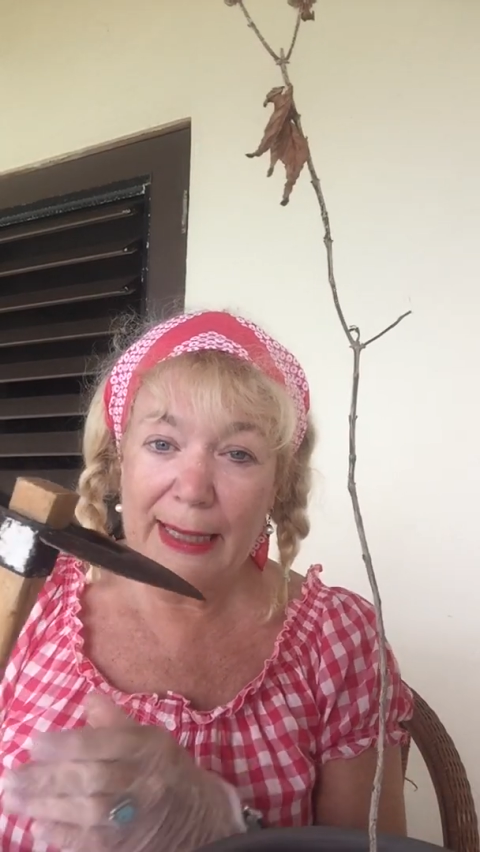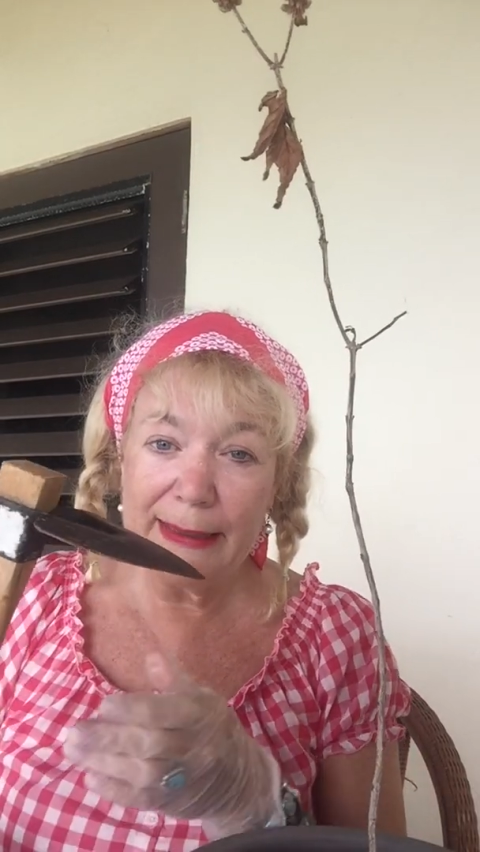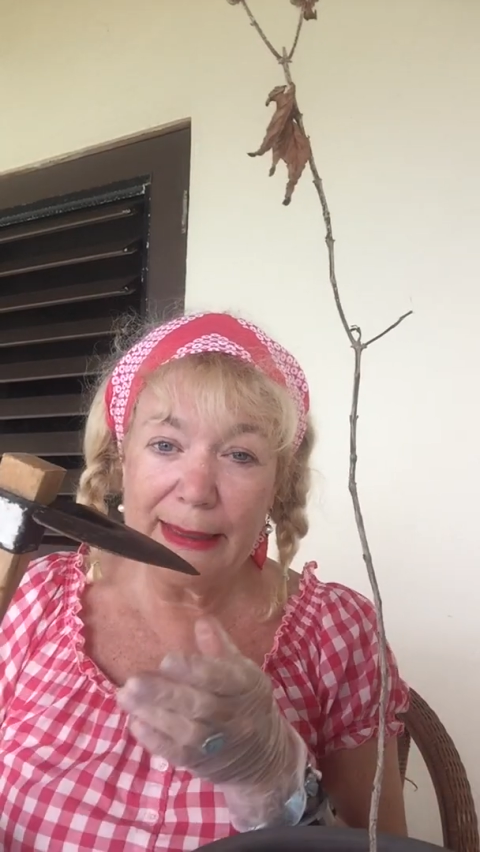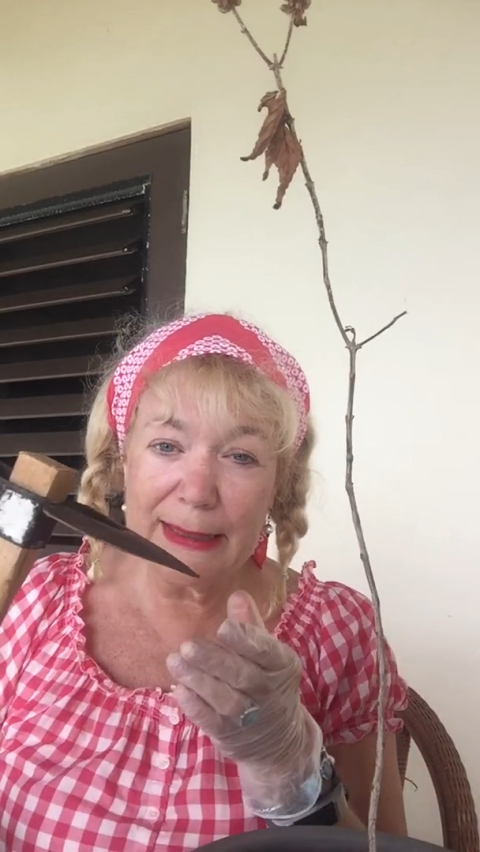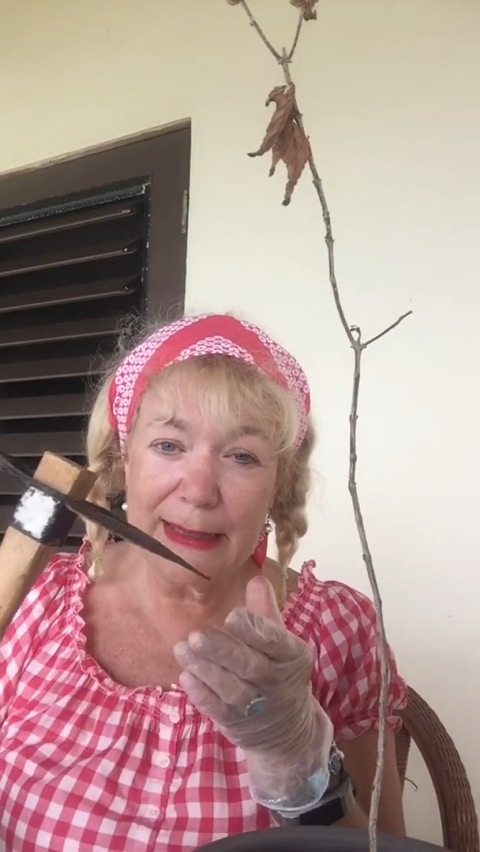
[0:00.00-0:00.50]

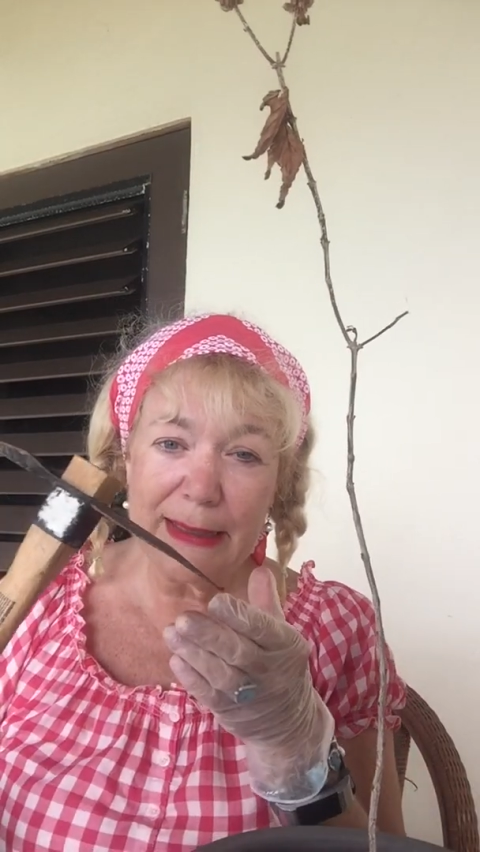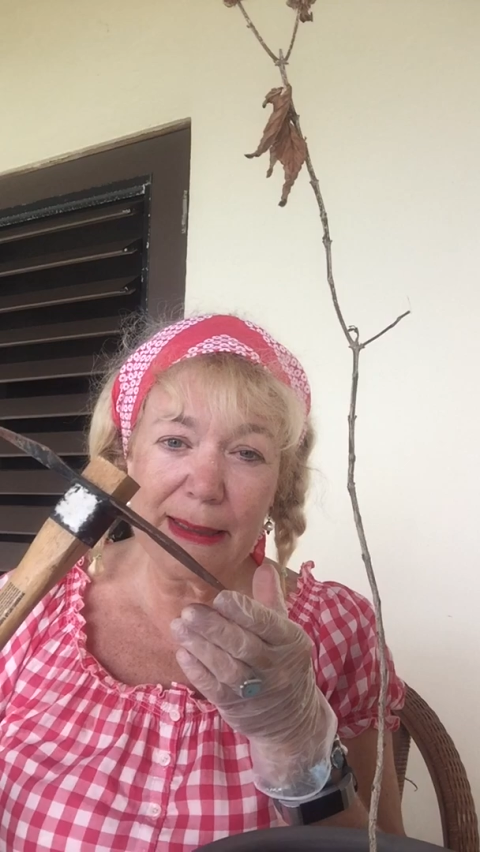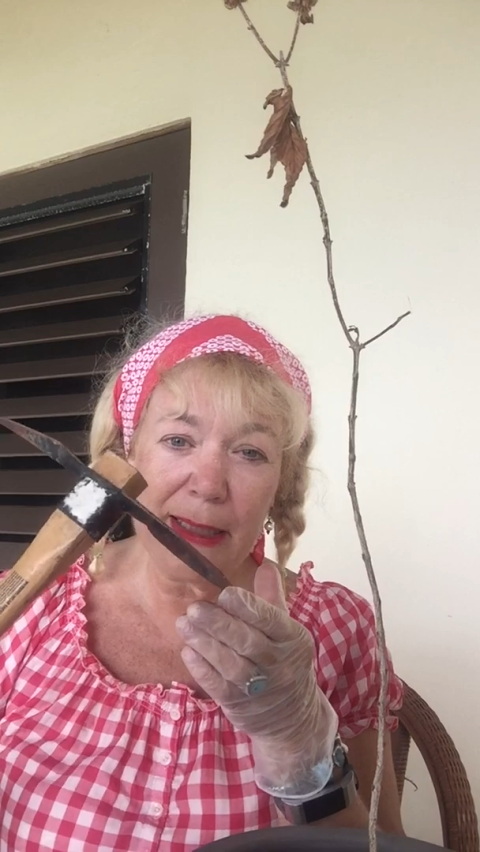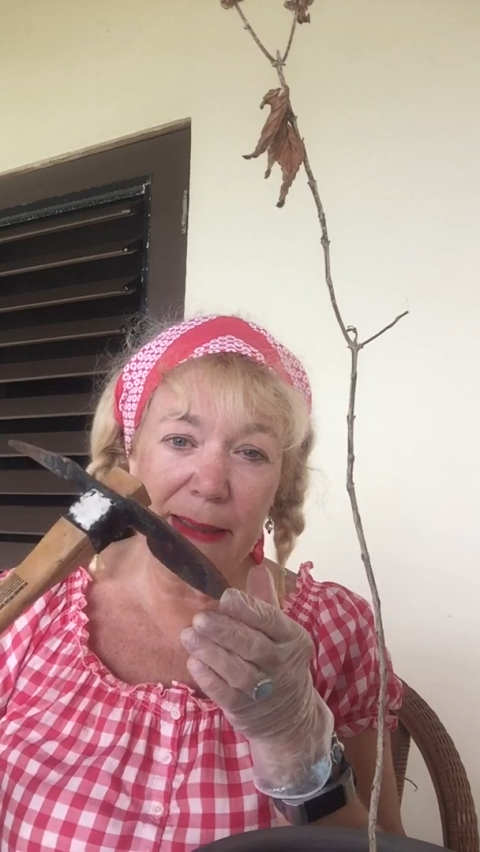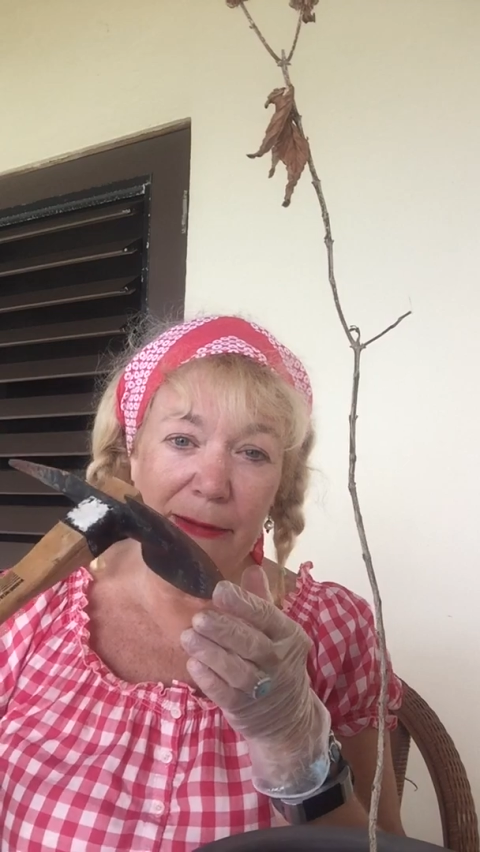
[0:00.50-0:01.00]
and this is
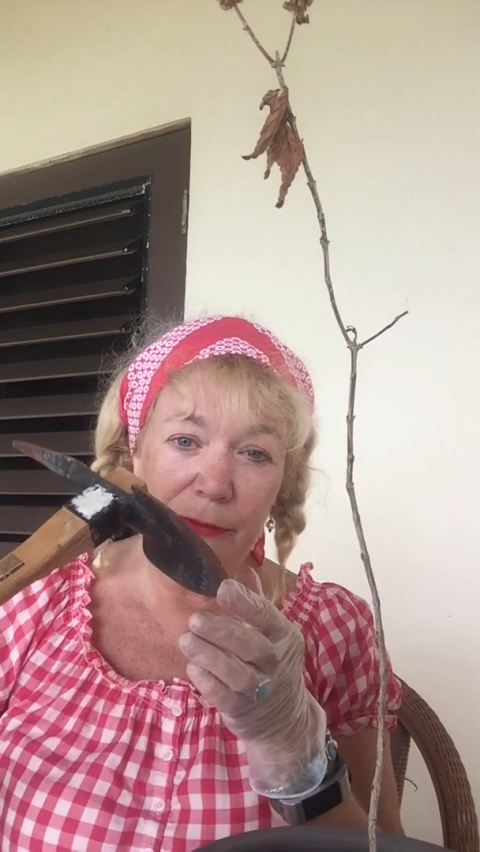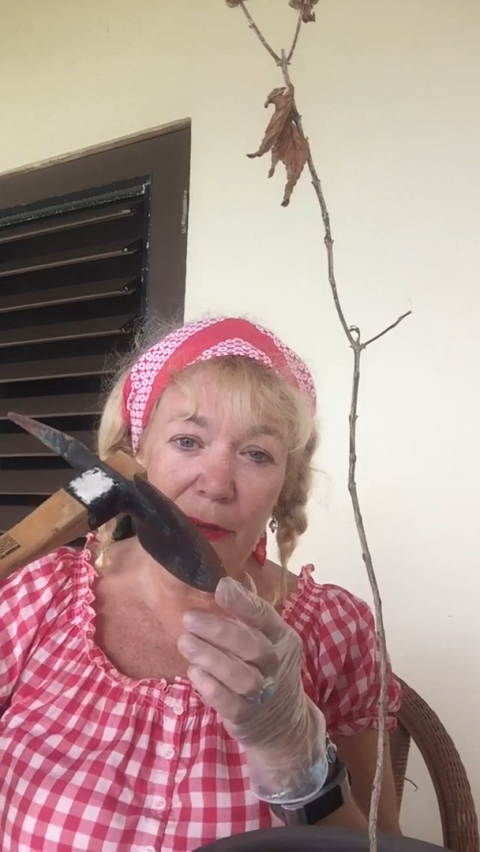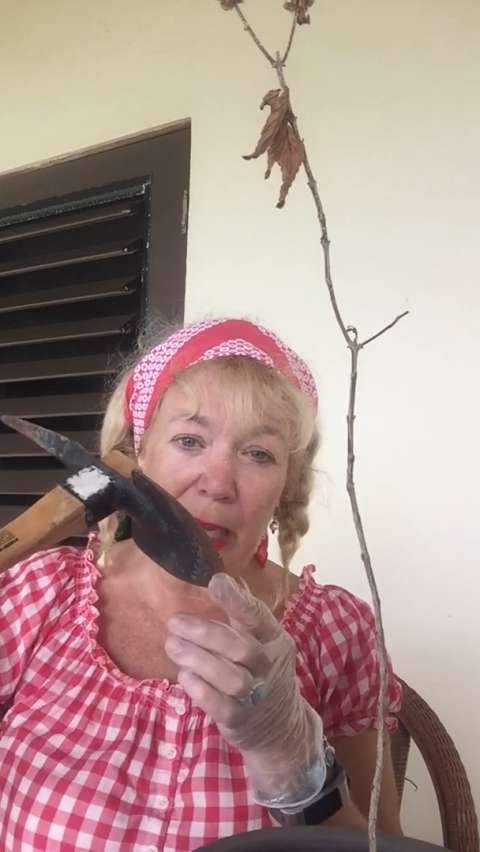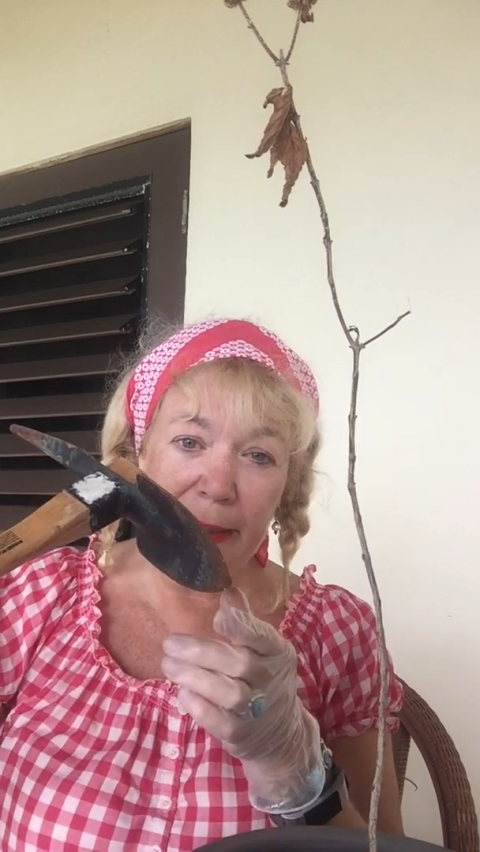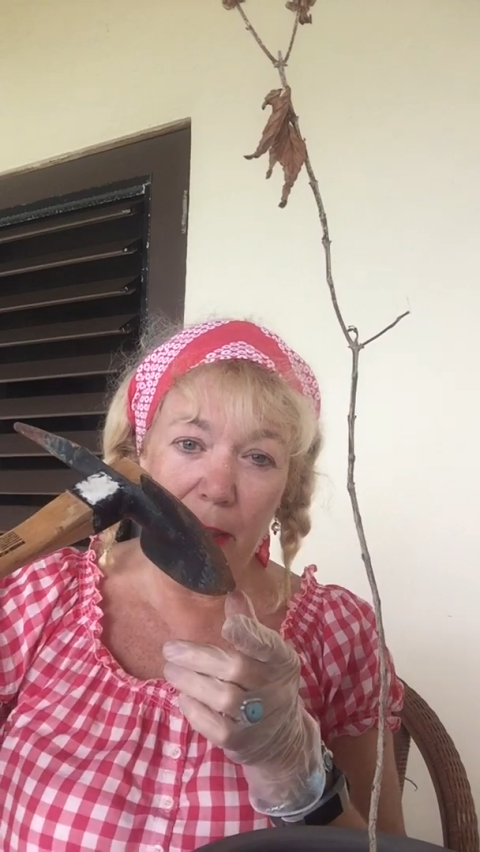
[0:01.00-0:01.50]
kind of
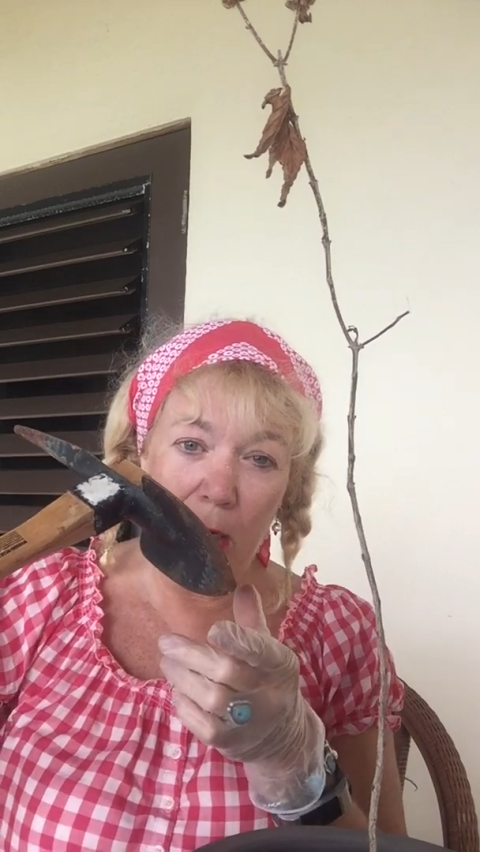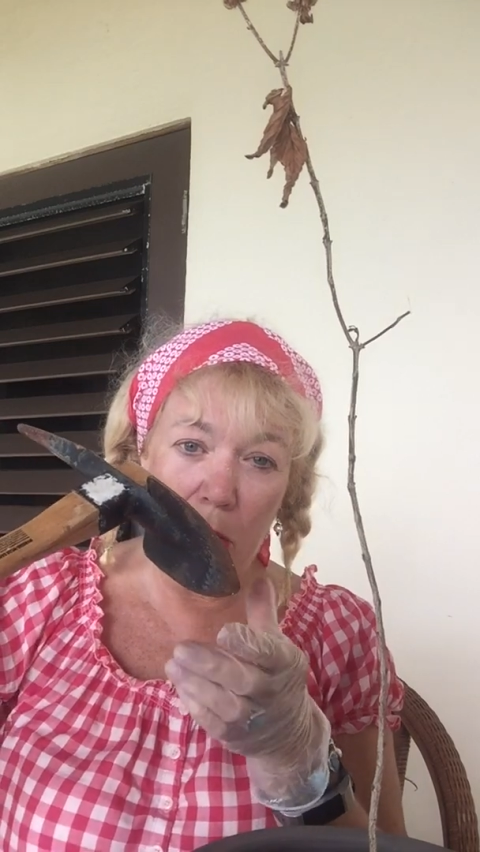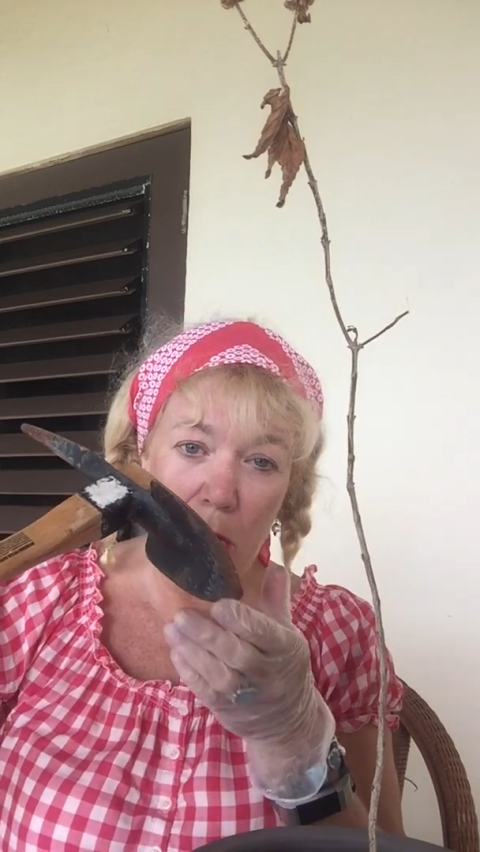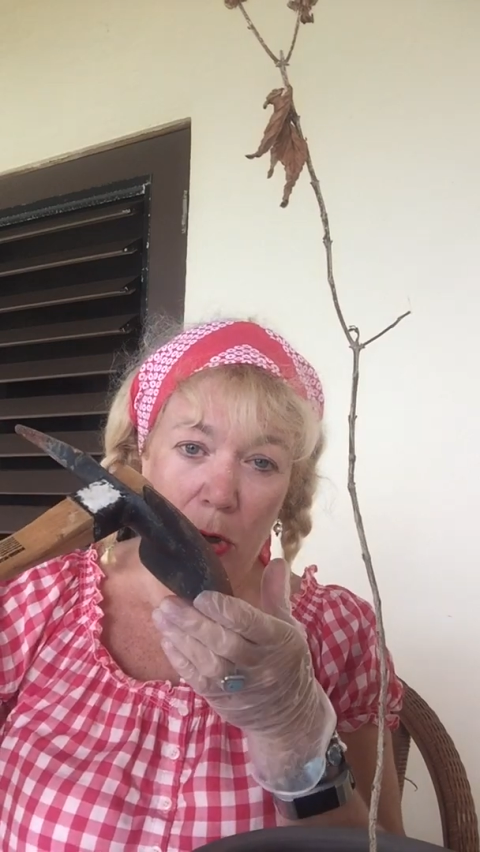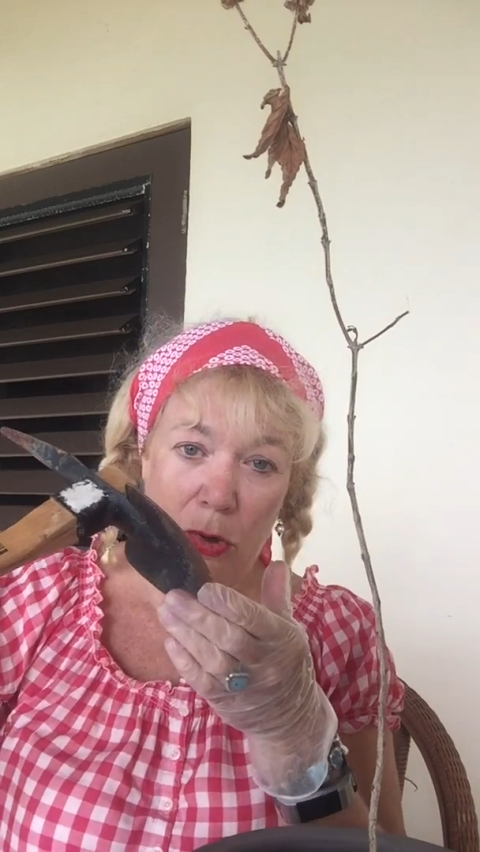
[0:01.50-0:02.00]
like a
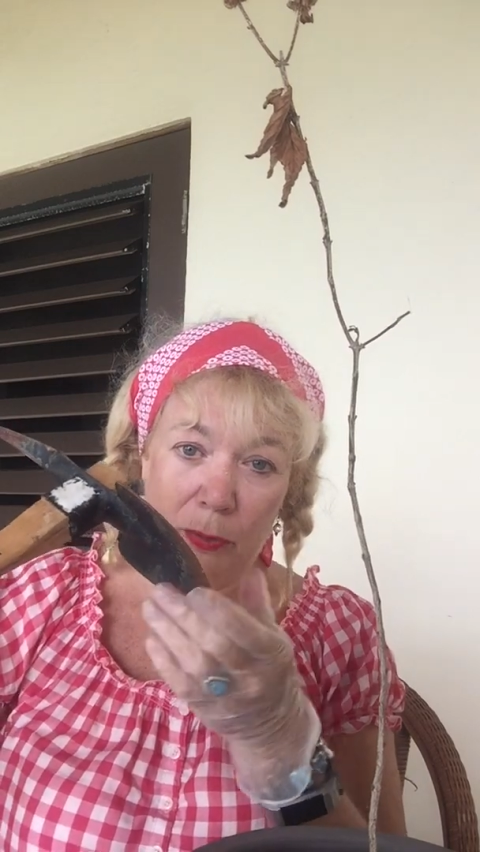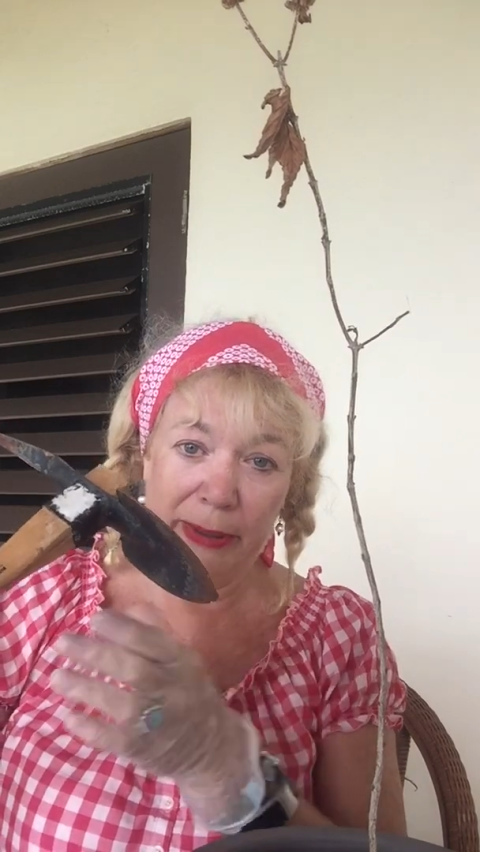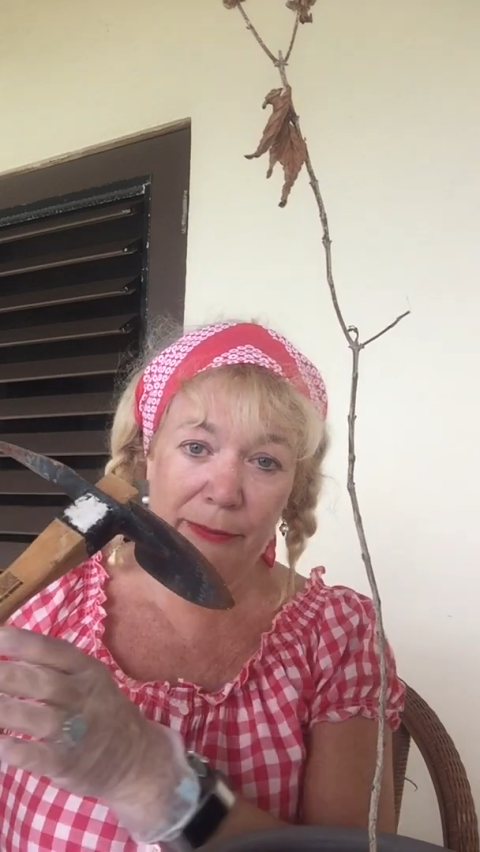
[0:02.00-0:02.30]
hoe,